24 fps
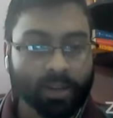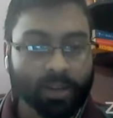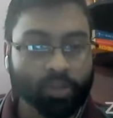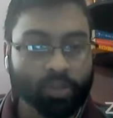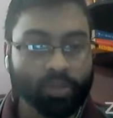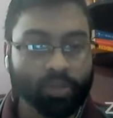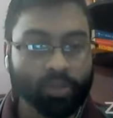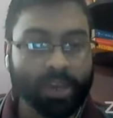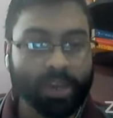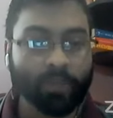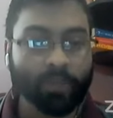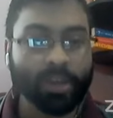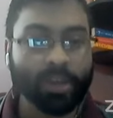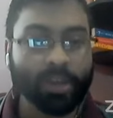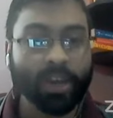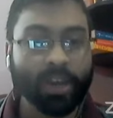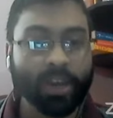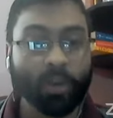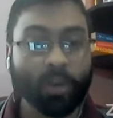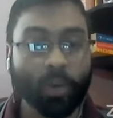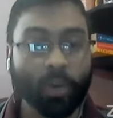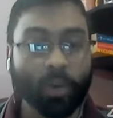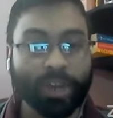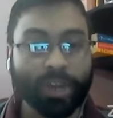Today we
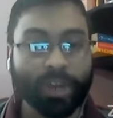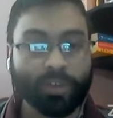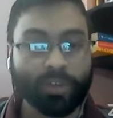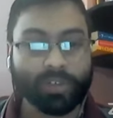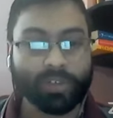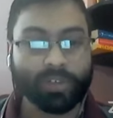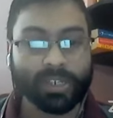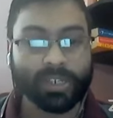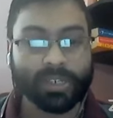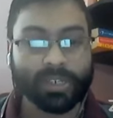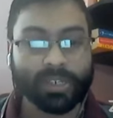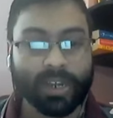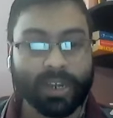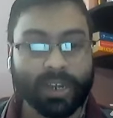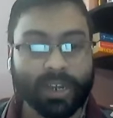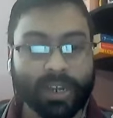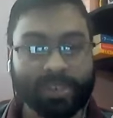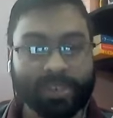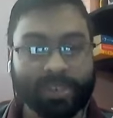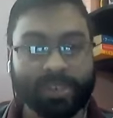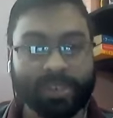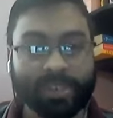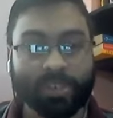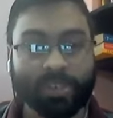are going to
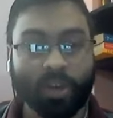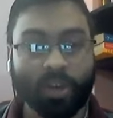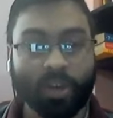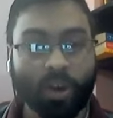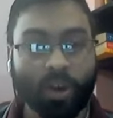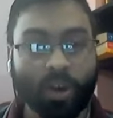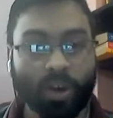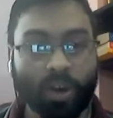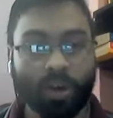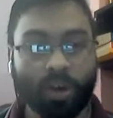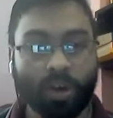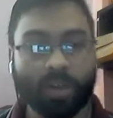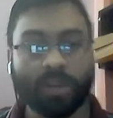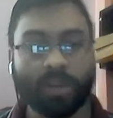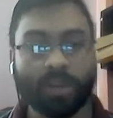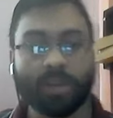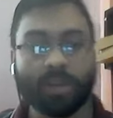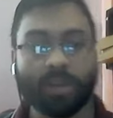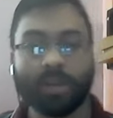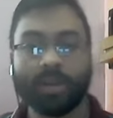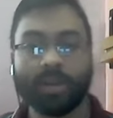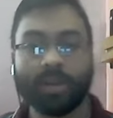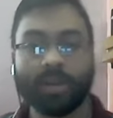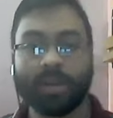discuss on
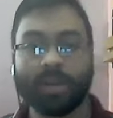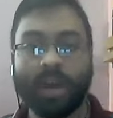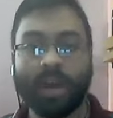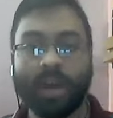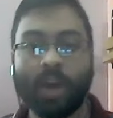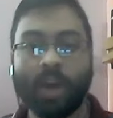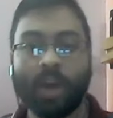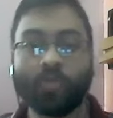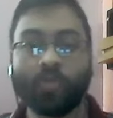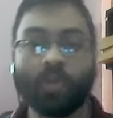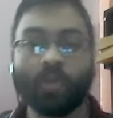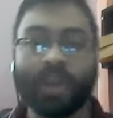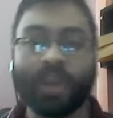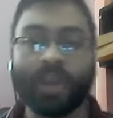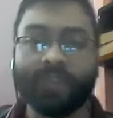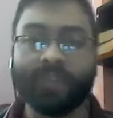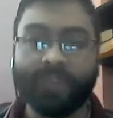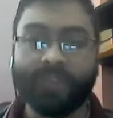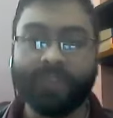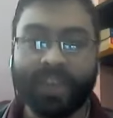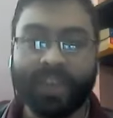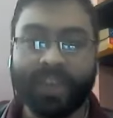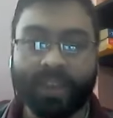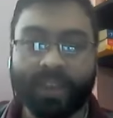how to
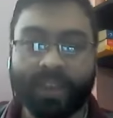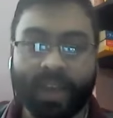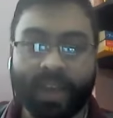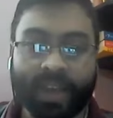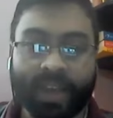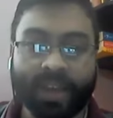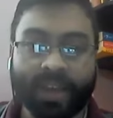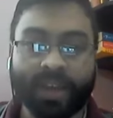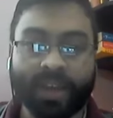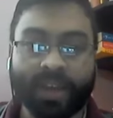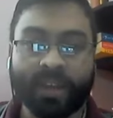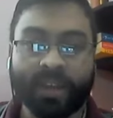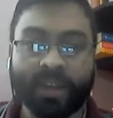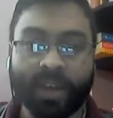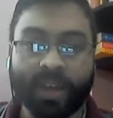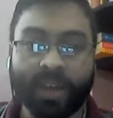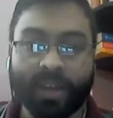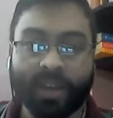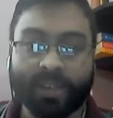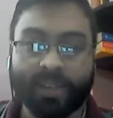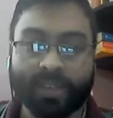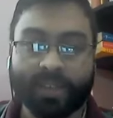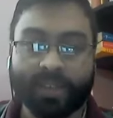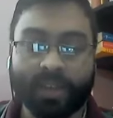convene and
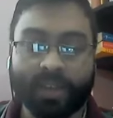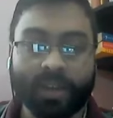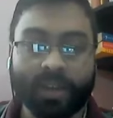conduct